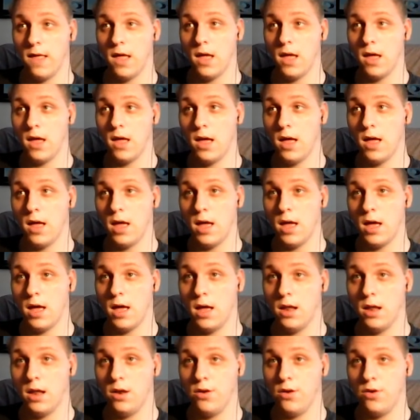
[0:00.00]

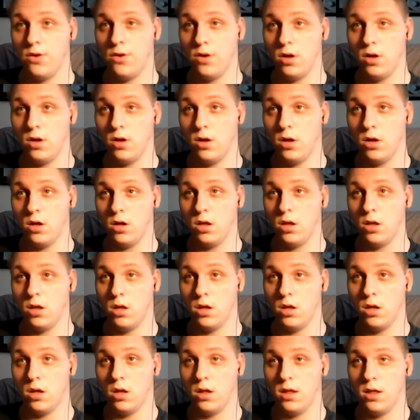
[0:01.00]
and
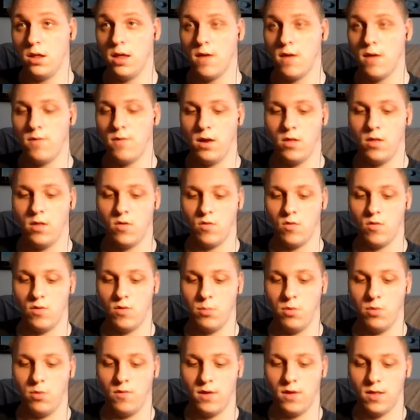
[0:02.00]
yeah, we need to
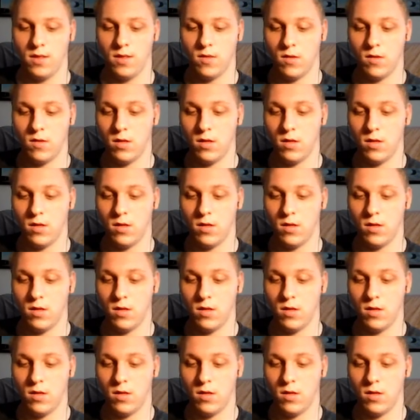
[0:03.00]
remove it.